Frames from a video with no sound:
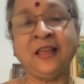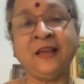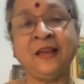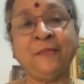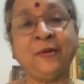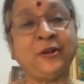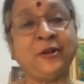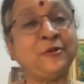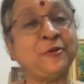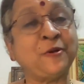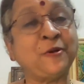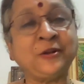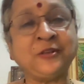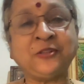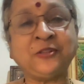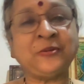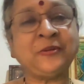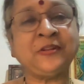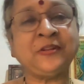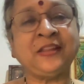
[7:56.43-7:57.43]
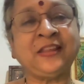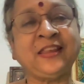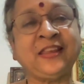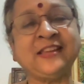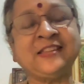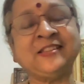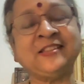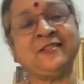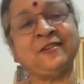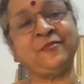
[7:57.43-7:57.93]
But not so in the
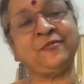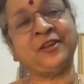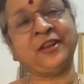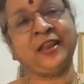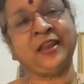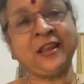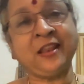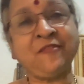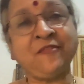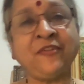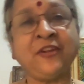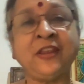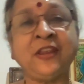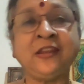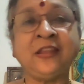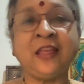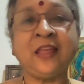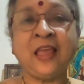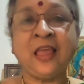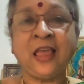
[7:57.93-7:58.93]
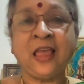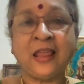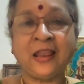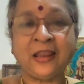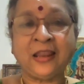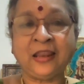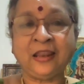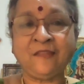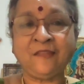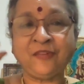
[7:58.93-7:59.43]
case of an elephant.
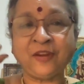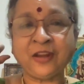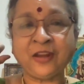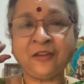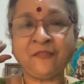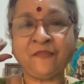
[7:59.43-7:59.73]
An elephant